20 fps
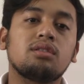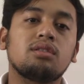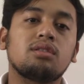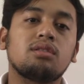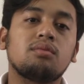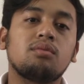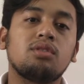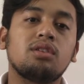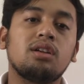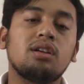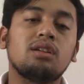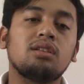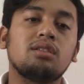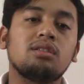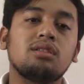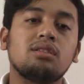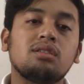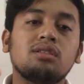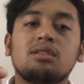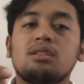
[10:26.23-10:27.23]

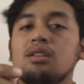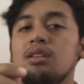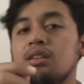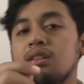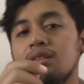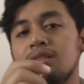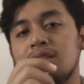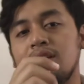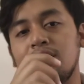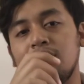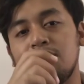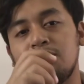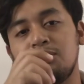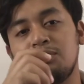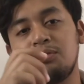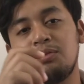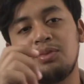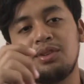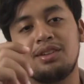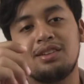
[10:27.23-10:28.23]
moderator that
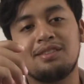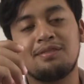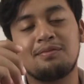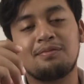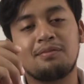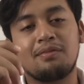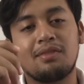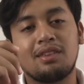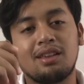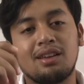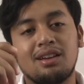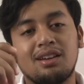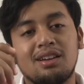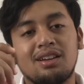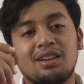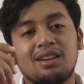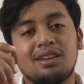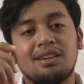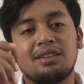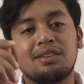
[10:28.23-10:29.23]
have been
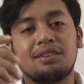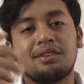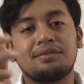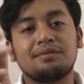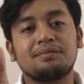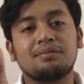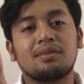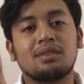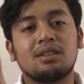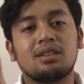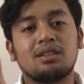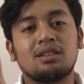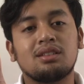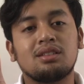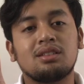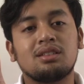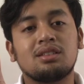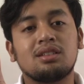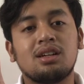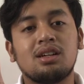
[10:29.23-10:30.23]

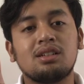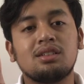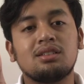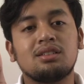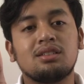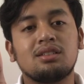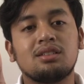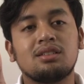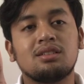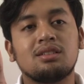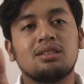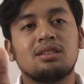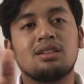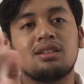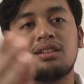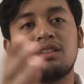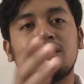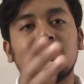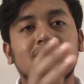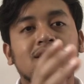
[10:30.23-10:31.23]
discussed
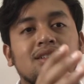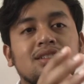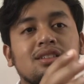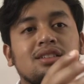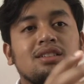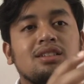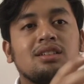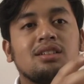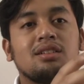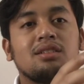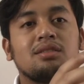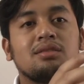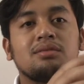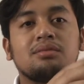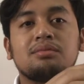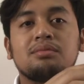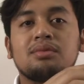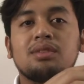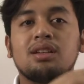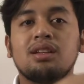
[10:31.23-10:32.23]
is
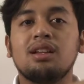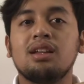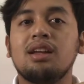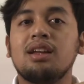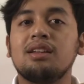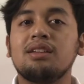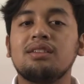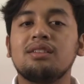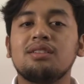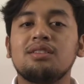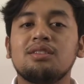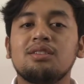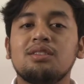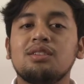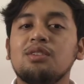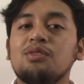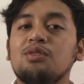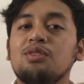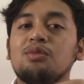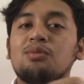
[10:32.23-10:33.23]
Inland
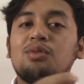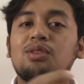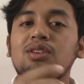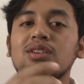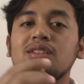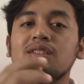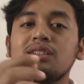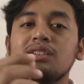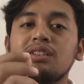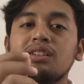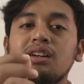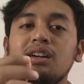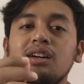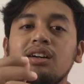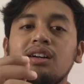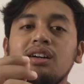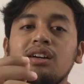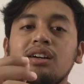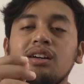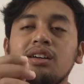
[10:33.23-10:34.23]
Revenue Board
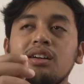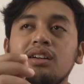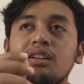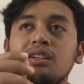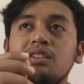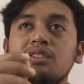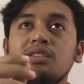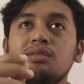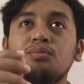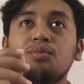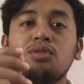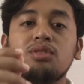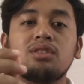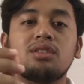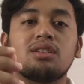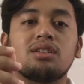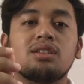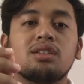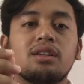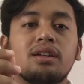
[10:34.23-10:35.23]
is
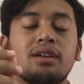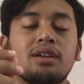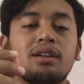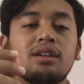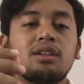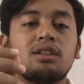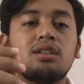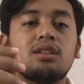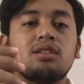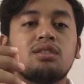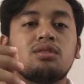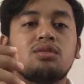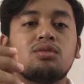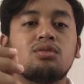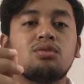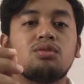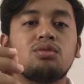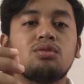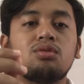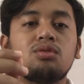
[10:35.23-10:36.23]
important
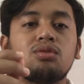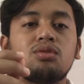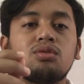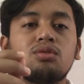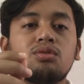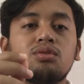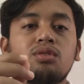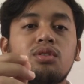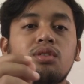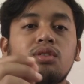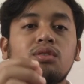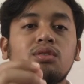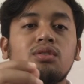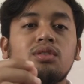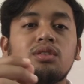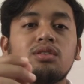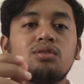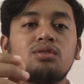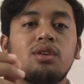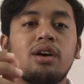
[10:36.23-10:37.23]
to
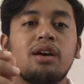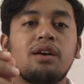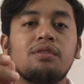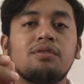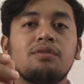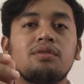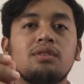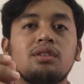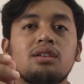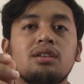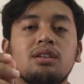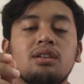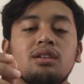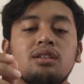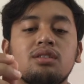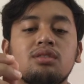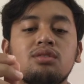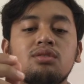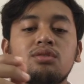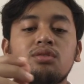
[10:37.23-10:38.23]
have
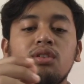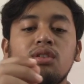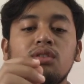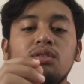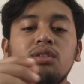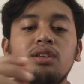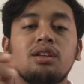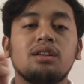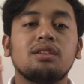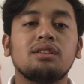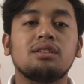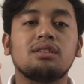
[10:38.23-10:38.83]
and to calculate